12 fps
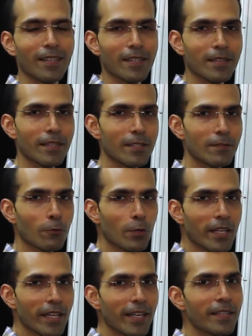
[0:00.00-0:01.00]
This would
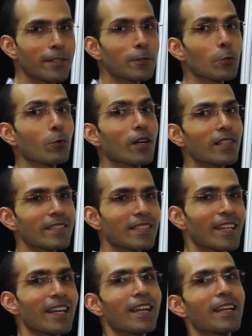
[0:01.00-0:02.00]
hint
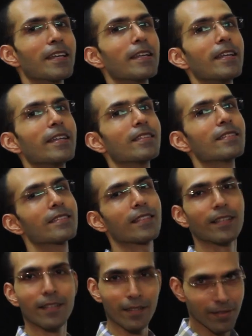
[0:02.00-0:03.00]
towards in
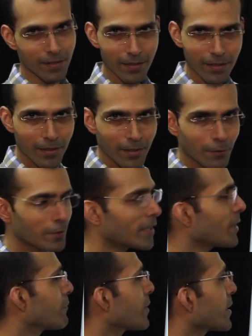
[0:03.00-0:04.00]
circle. So there
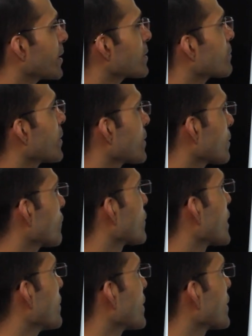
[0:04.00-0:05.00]
are various ways of
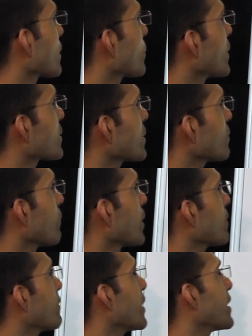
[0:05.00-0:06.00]
framing the question.
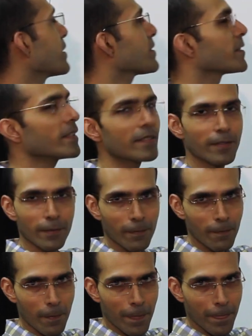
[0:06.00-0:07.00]
One way is this,
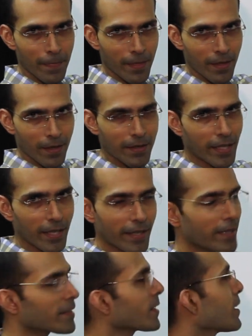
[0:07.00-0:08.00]

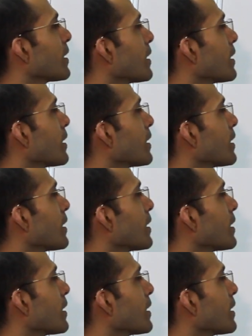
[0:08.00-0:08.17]
direct.